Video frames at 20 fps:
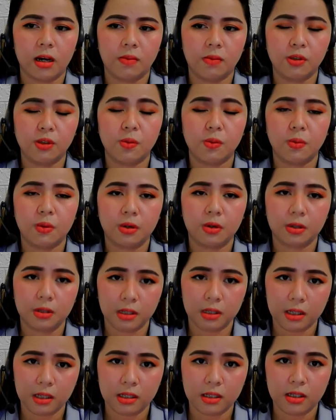
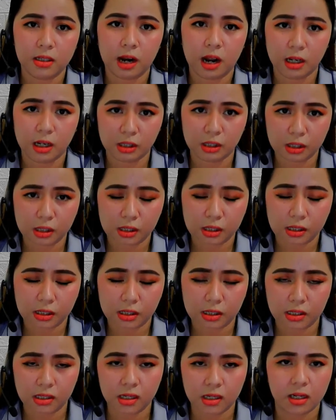small
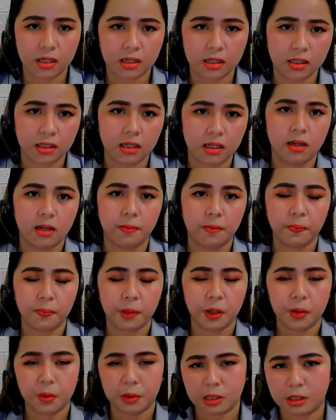interactions that
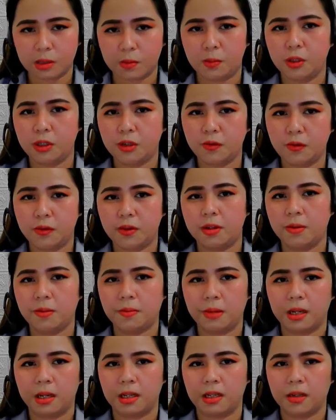was beautifully
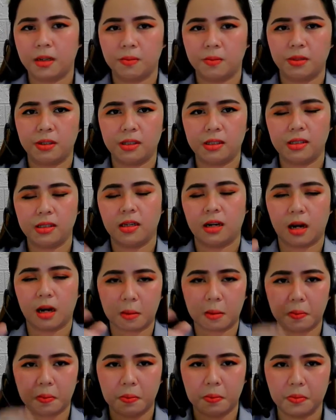built
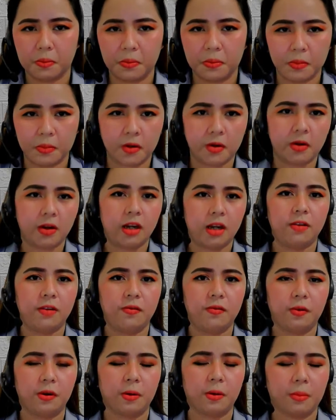up, alright,
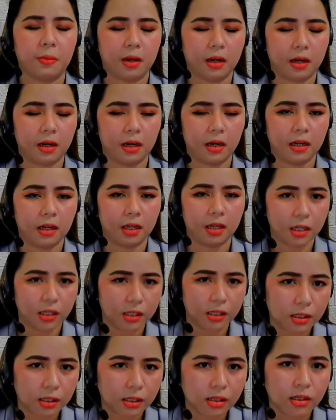from an
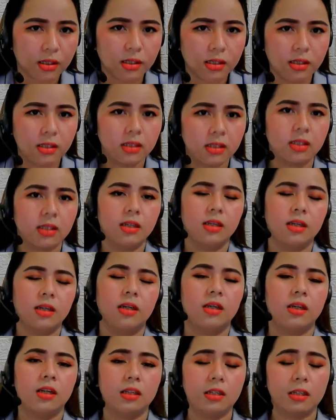insult,
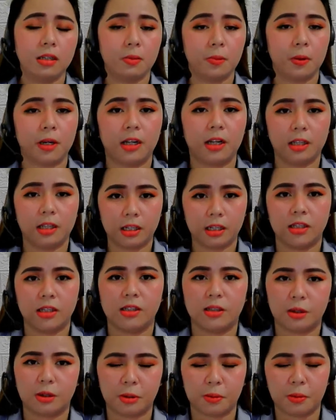not a typical
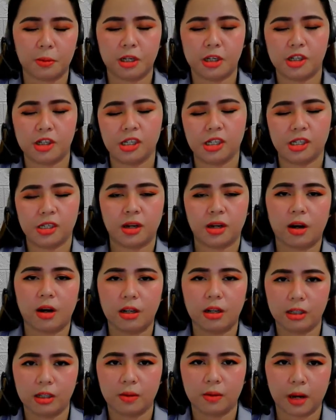insult because she's a
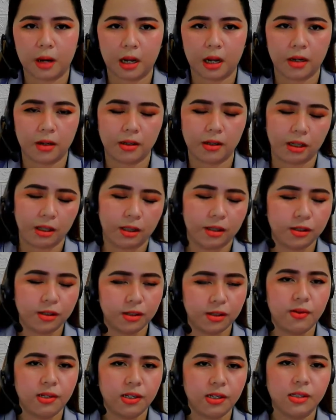concubine. Okay, there was this